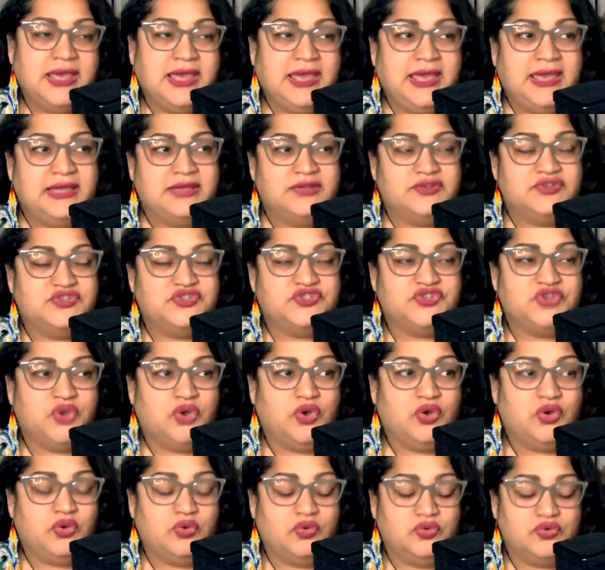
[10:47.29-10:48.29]
And
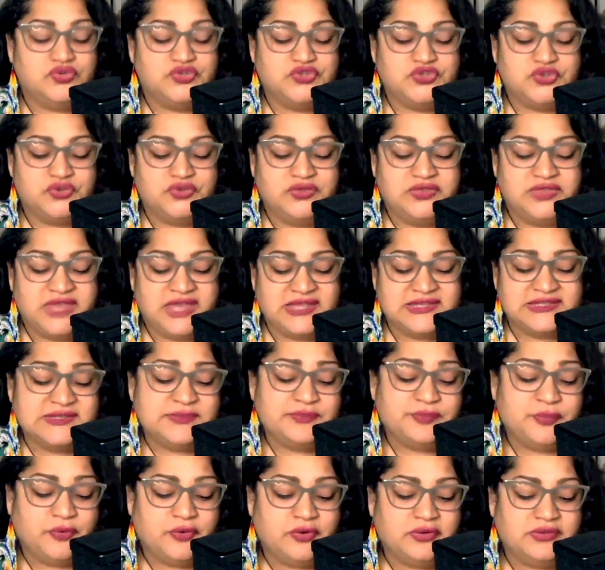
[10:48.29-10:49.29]
so that's
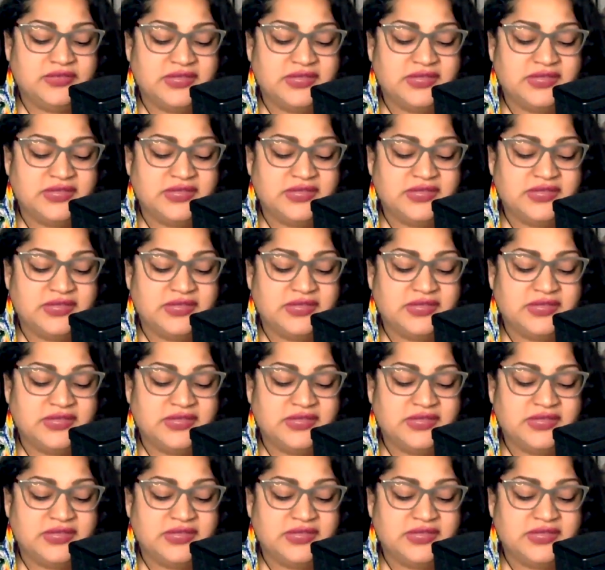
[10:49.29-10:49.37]
important.